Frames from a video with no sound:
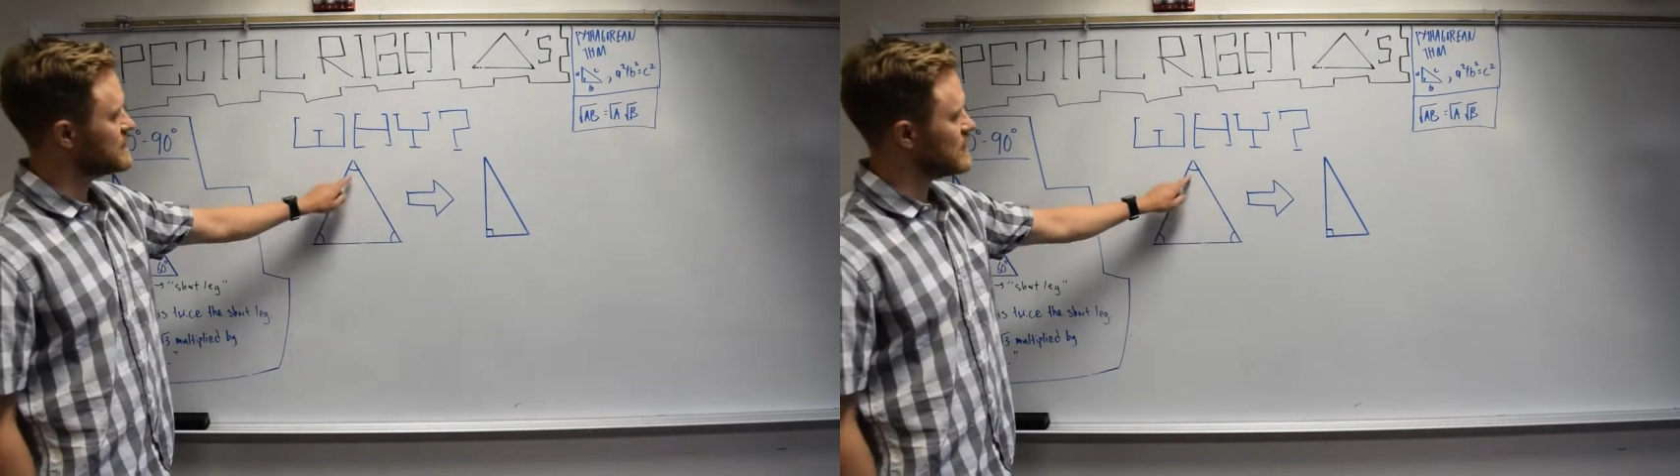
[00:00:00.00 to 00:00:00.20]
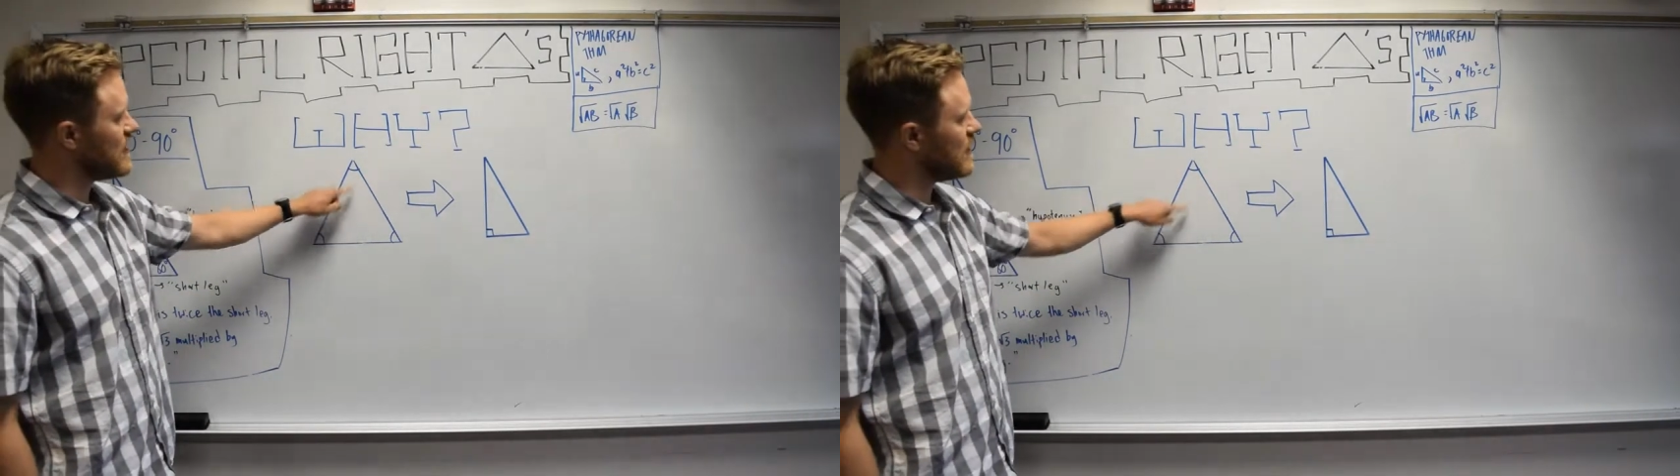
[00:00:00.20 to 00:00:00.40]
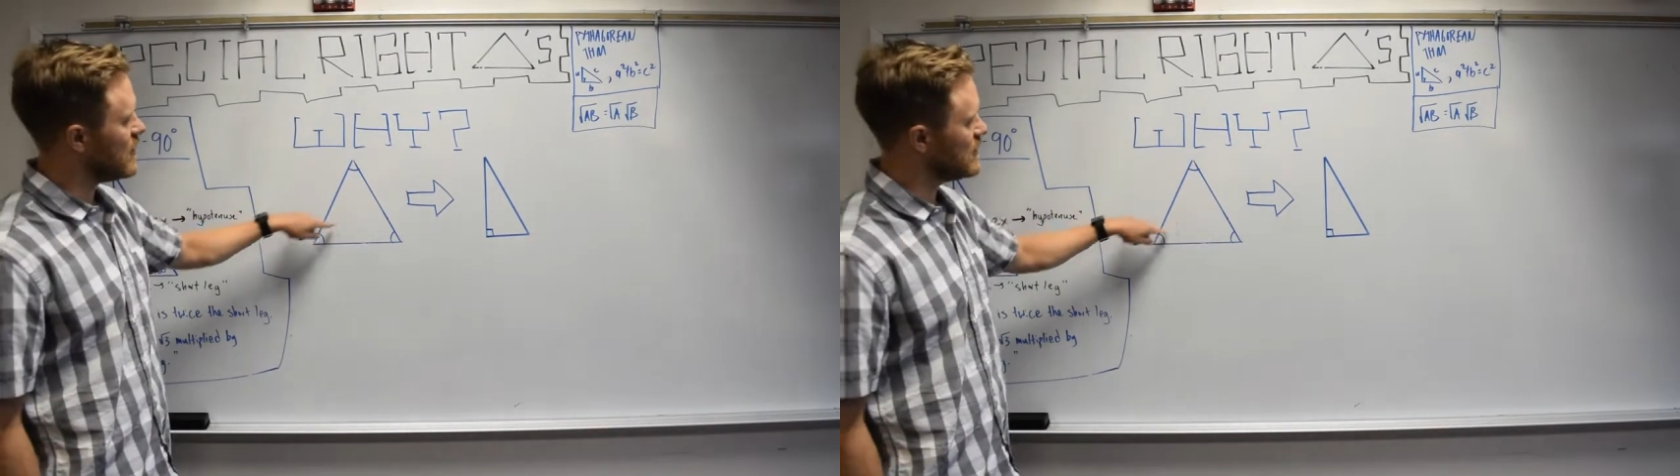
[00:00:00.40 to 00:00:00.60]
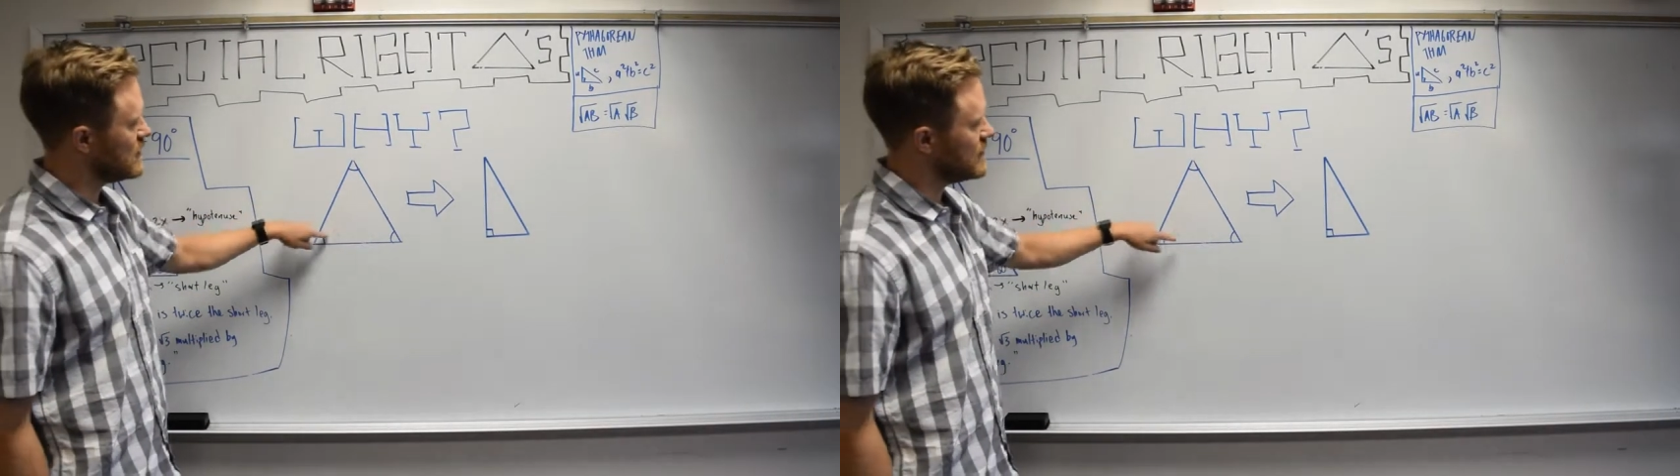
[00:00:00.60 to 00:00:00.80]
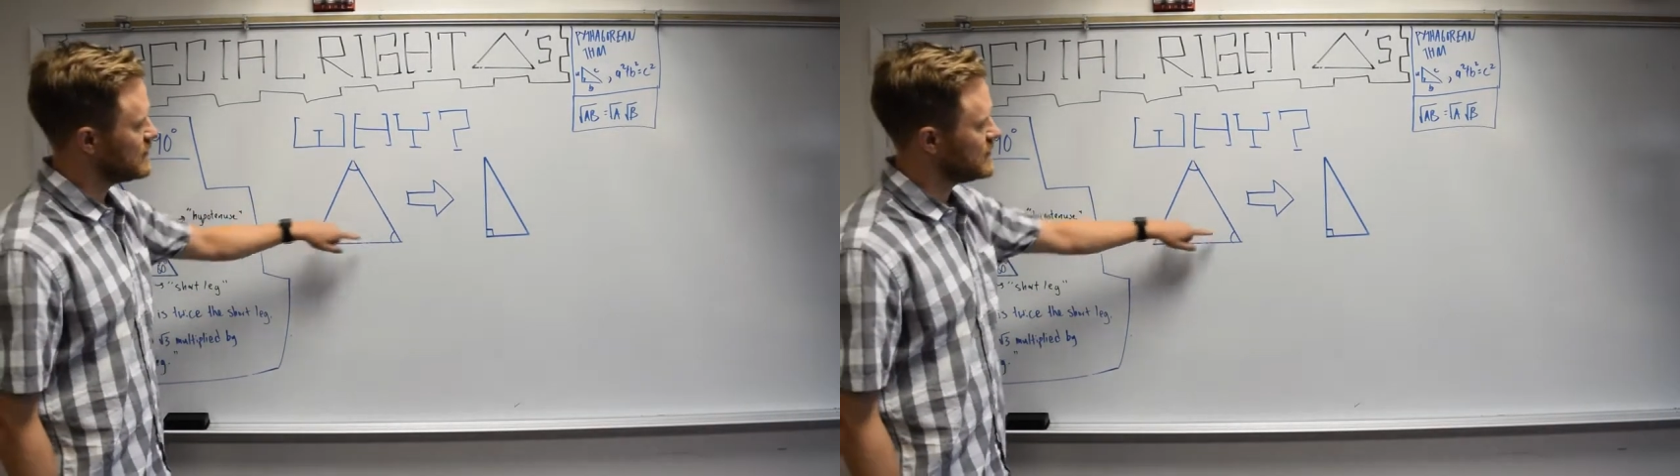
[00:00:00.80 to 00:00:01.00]
all
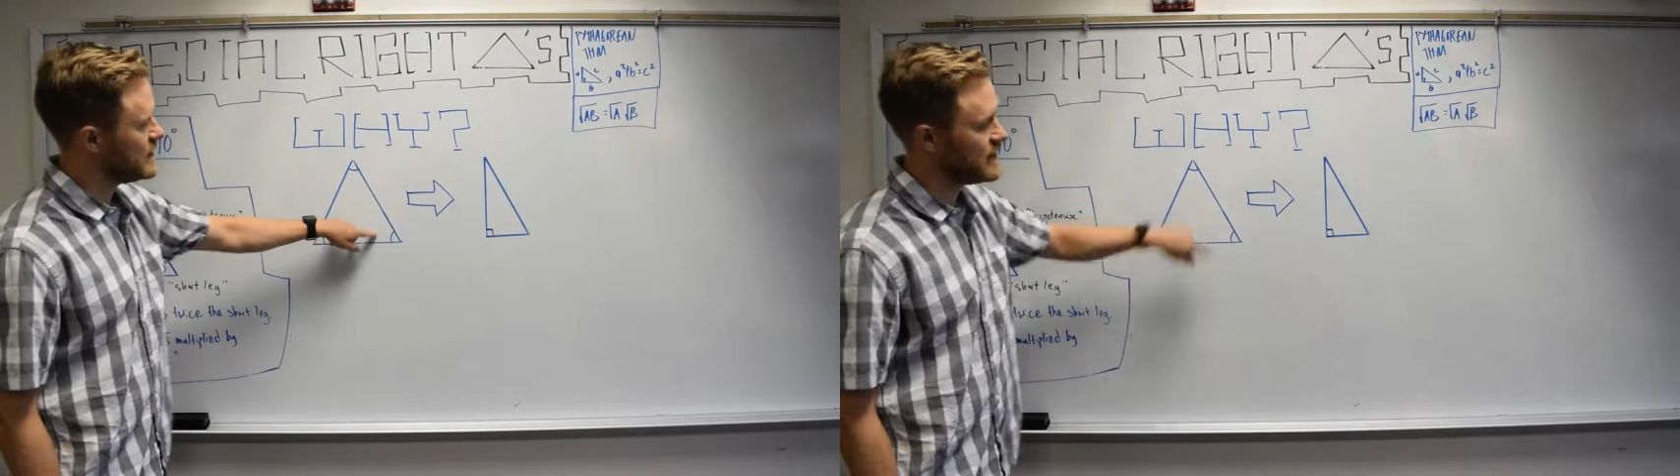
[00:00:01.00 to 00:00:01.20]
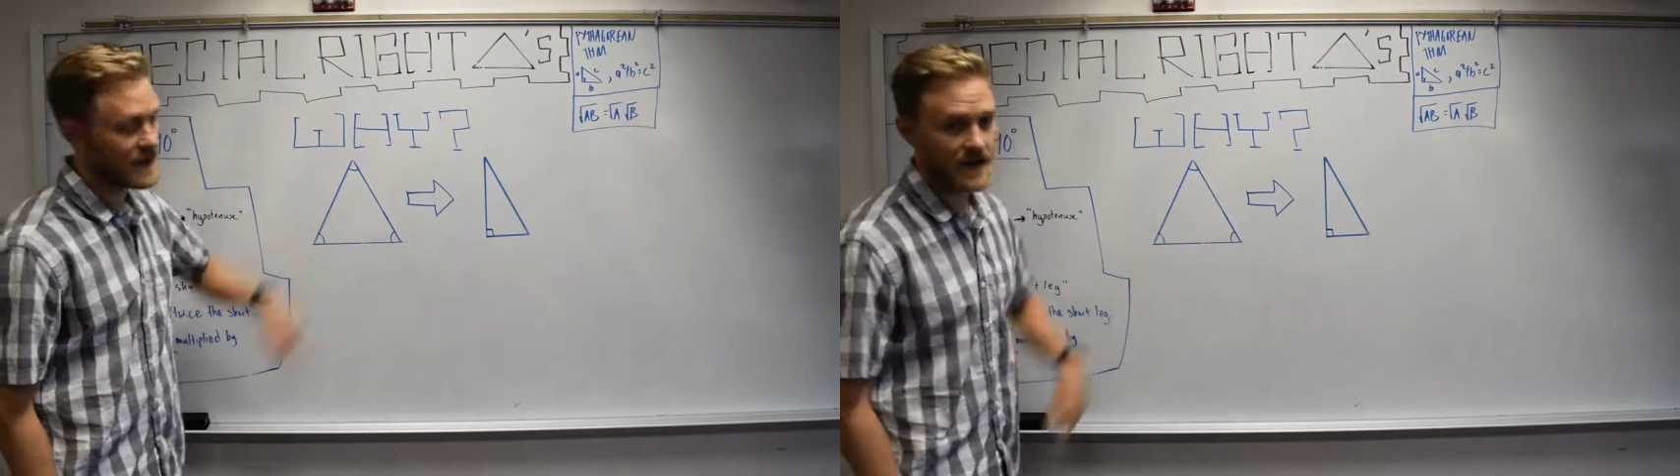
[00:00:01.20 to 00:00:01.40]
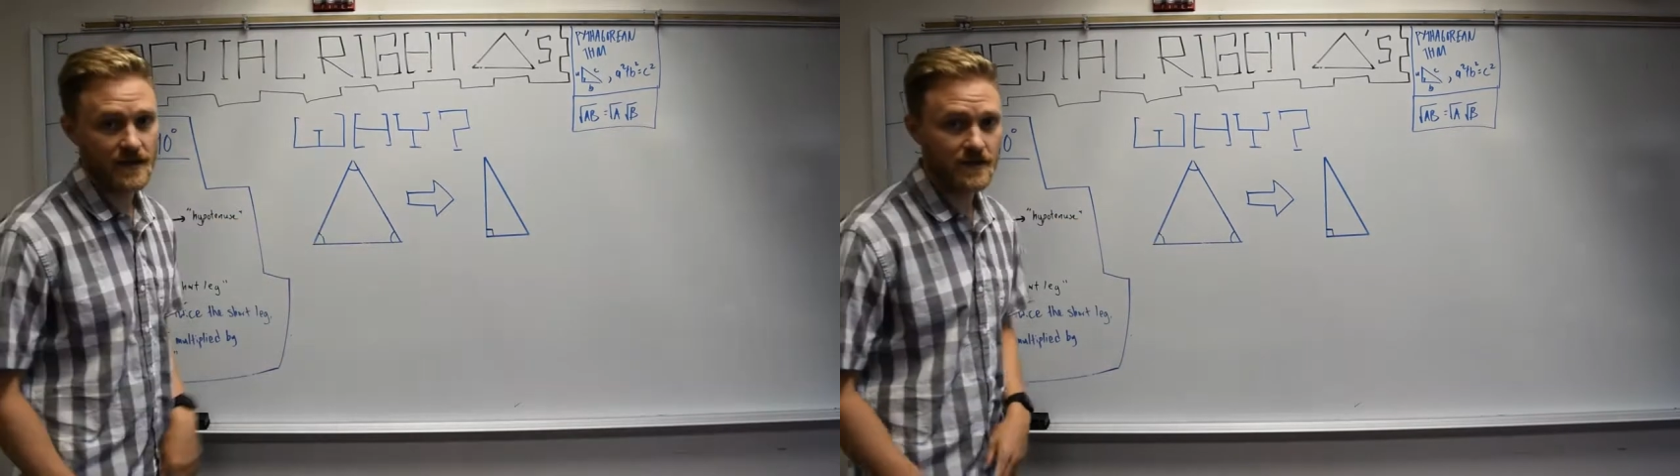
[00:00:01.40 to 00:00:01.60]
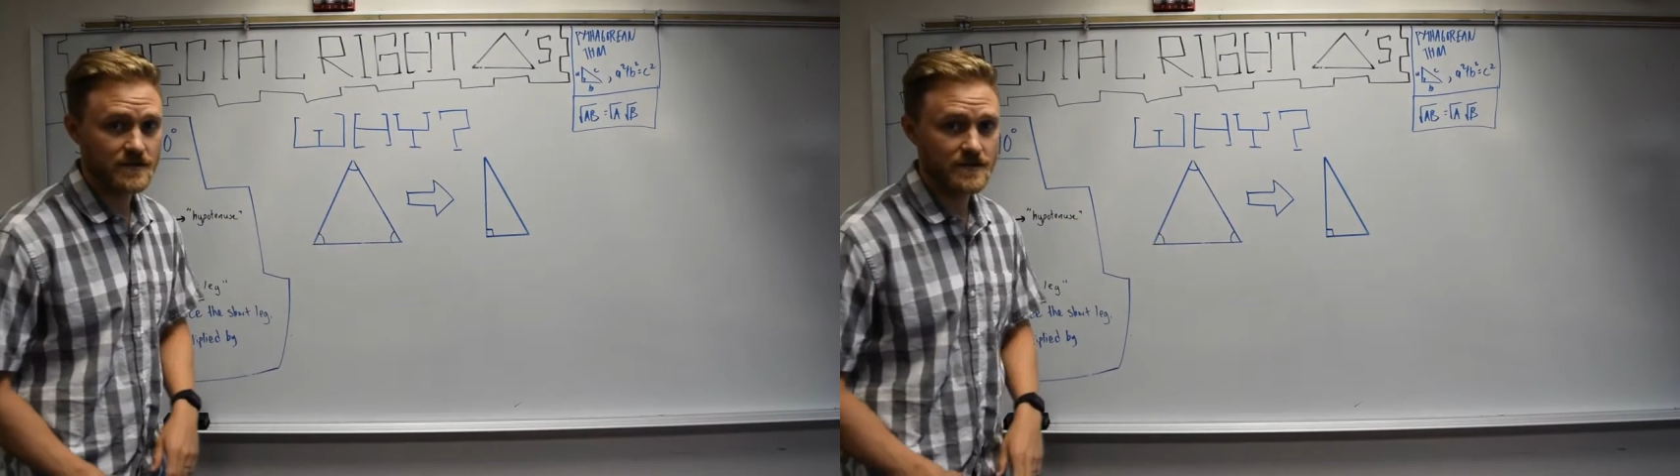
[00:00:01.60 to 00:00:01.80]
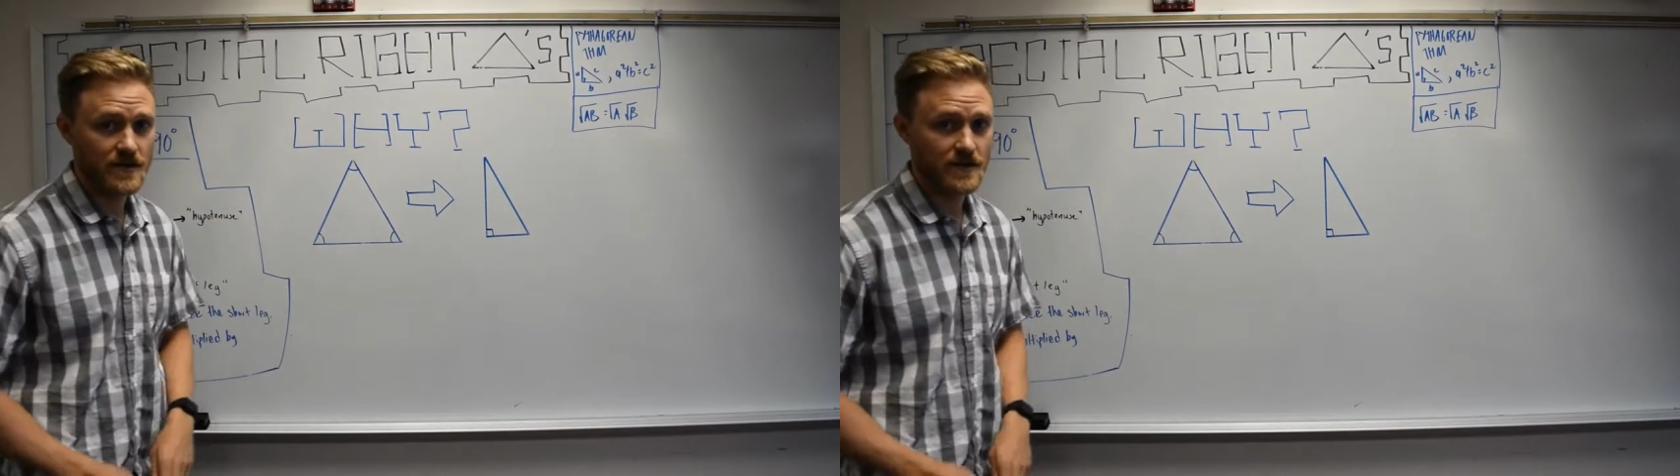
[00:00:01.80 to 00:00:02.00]
of the angles
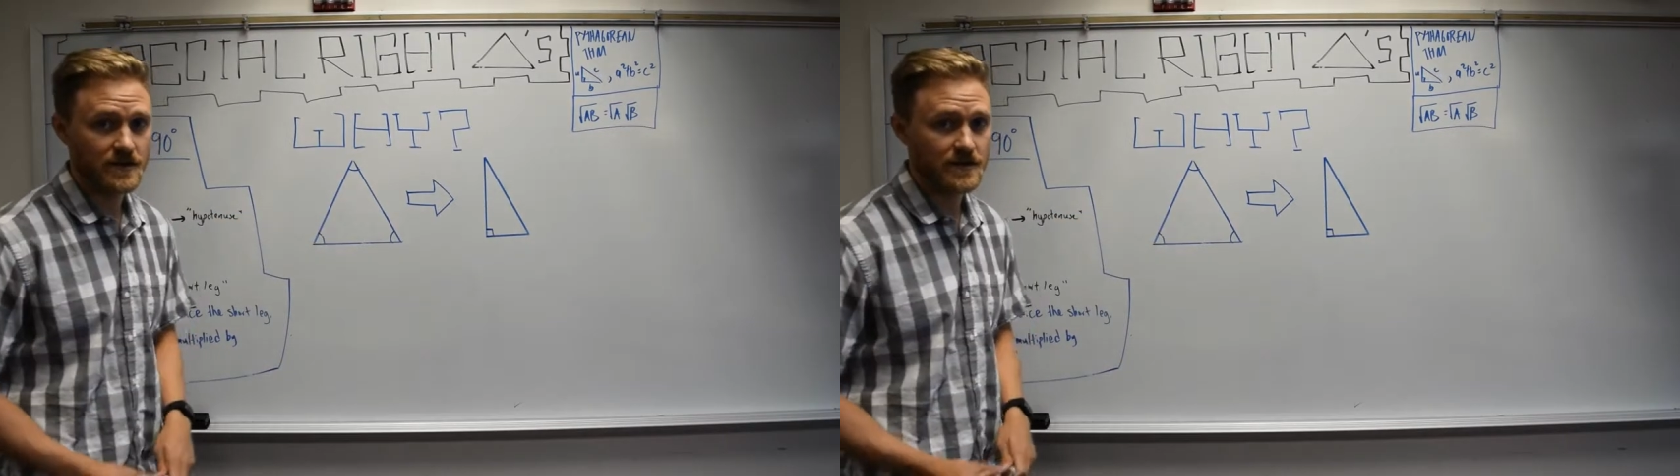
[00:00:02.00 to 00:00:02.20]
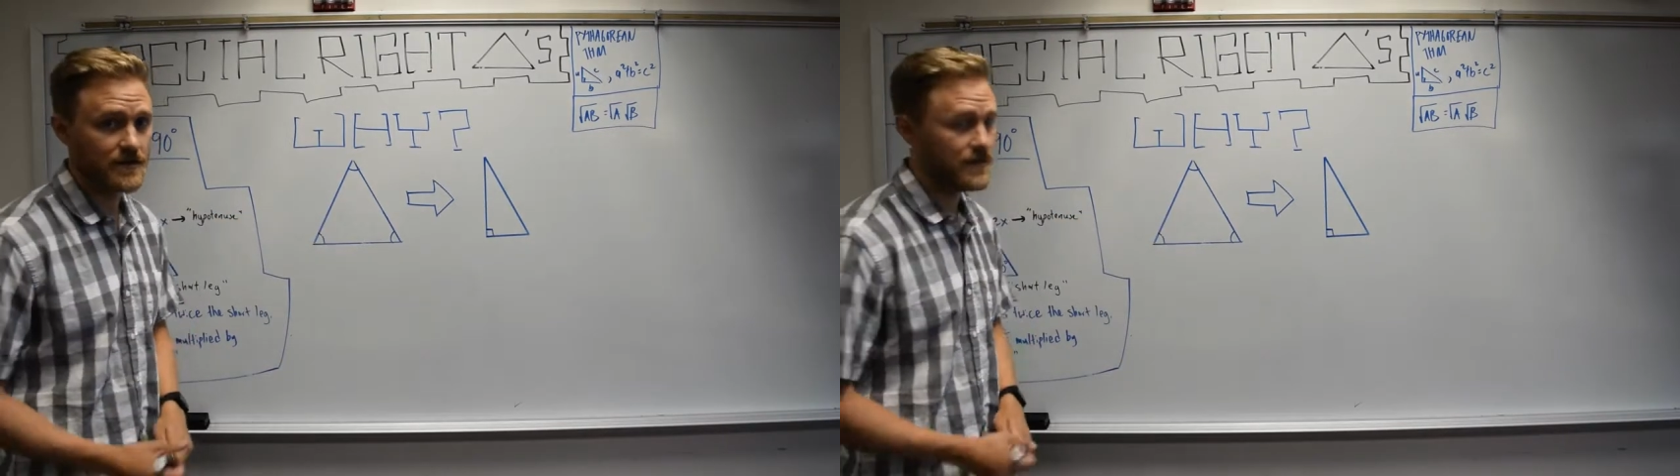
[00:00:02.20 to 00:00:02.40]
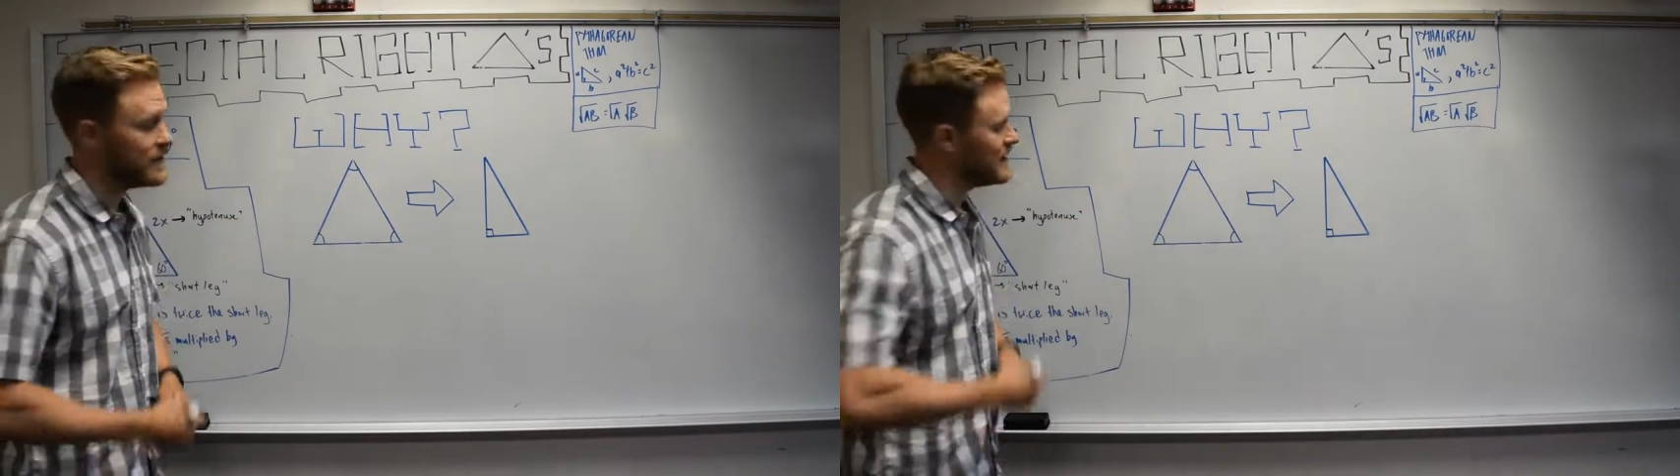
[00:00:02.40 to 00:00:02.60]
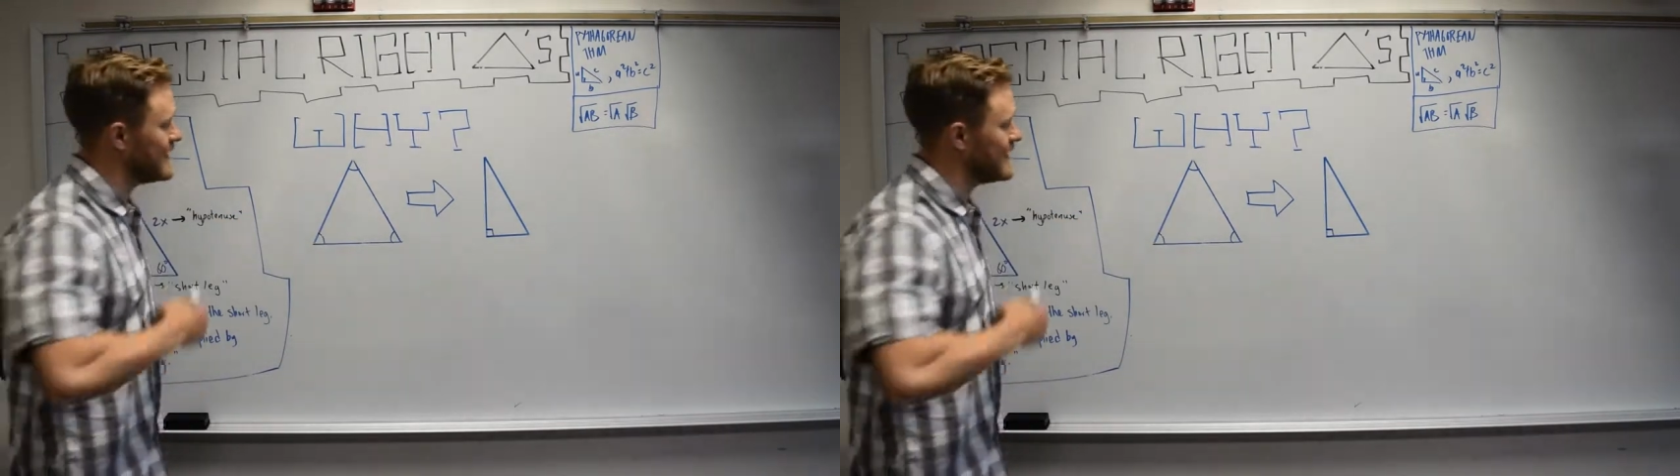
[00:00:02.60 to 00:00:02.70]
are congruent,